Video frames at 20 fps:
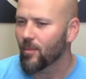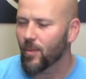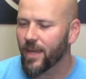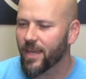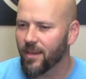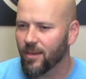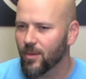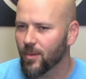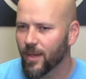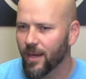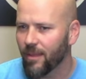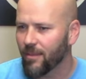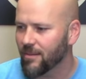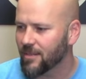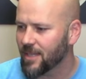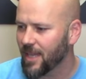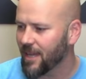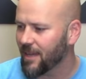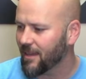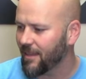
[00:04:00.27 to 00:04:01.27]
We can do
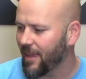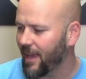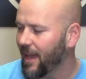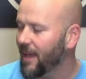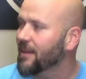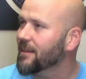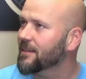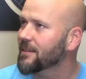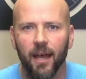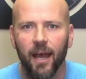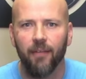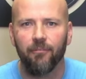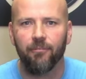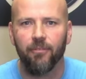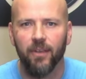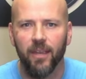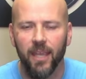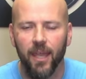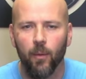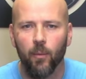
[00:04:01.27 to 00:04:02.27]
another take of that. I
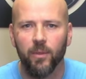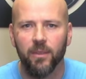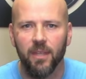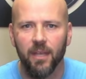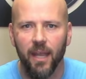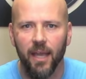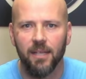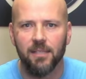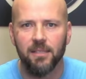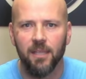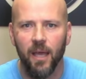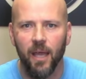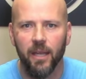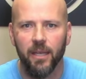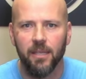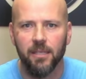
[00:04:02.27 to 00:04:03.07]
forget what the next line